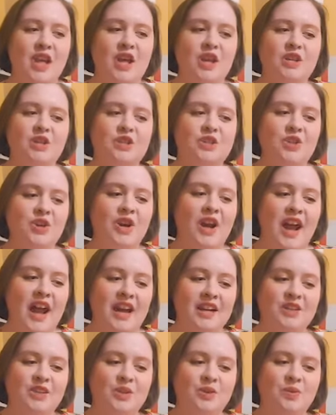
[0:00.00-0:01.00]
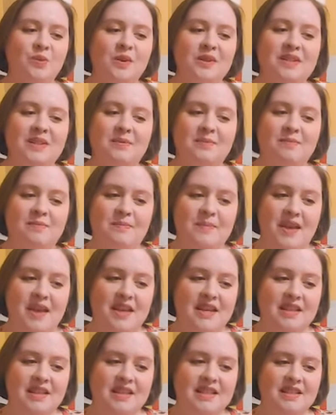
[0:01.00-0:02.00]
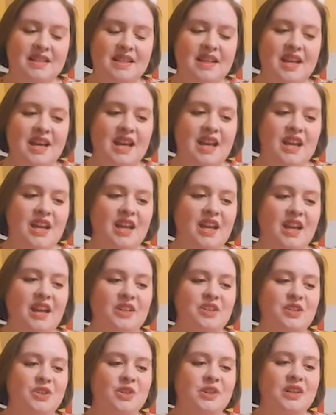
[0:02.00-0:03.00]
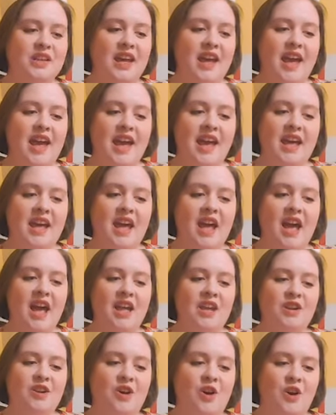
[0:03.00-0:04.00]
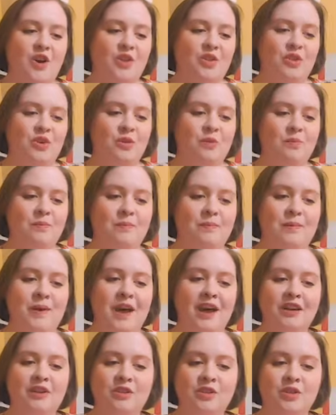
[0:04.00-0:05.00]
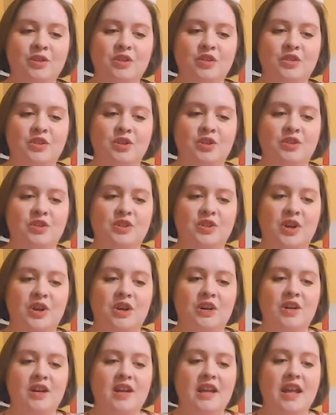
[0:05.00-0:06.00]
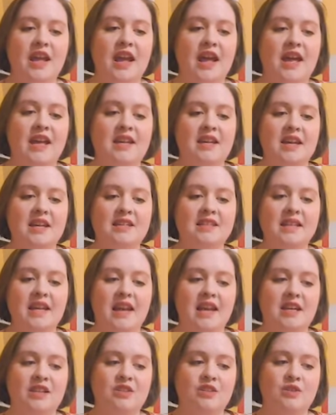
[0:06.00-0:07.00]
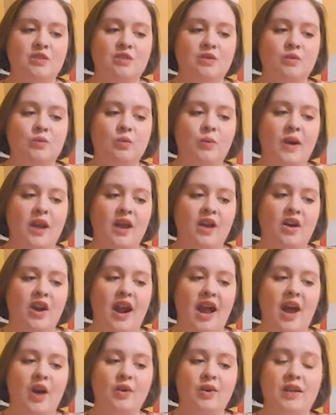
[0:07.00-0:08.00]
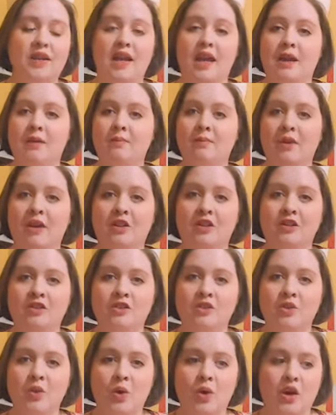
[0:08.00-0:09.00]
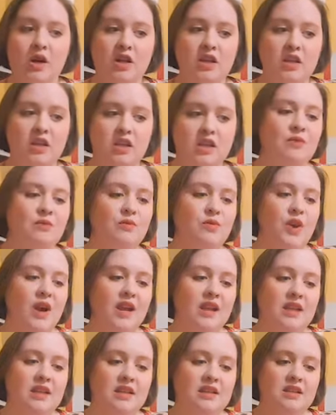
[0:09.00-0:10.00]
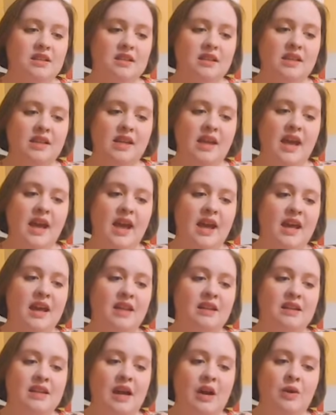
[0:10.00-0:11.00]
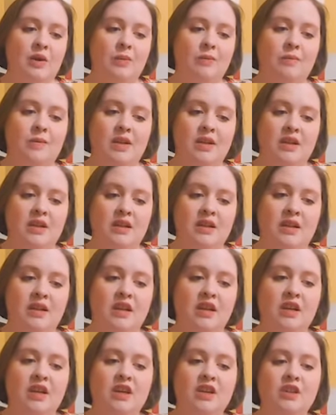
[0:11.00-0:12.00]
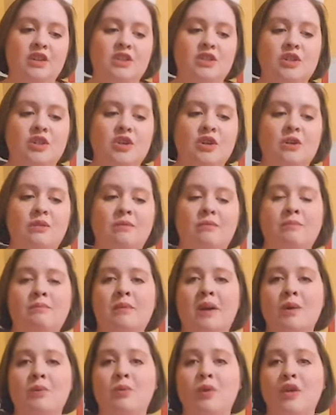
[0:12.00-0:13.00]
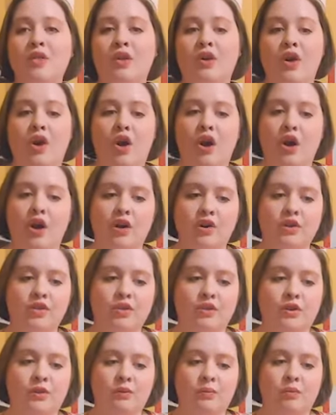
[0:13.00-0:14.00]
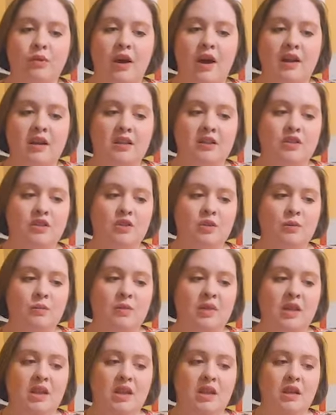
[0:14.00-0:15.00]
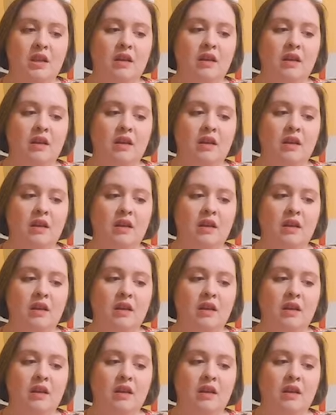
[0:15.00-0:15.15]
Sir Ector was amazed. He took Kay and Arthur back to the churchyard and asked Kay to swear how he came by the sword. Frightened, Kay now admitted, Sir, my brother Arthur brought it to me.